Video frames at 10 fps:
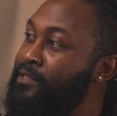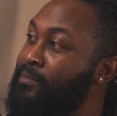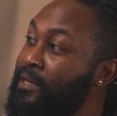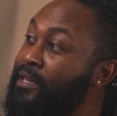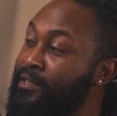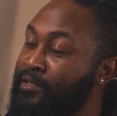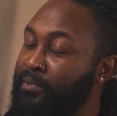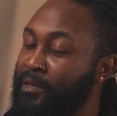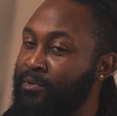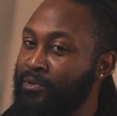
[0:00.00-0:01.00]
speaking to
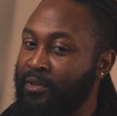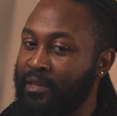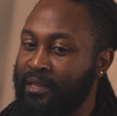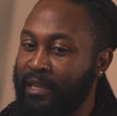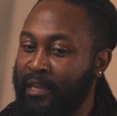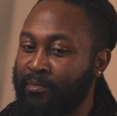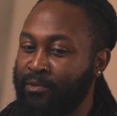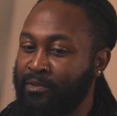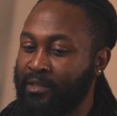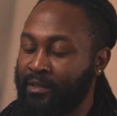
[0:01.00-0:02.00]
people, you're then
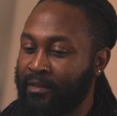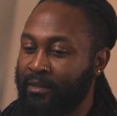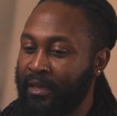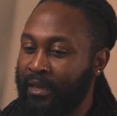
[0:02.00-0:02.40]
able to,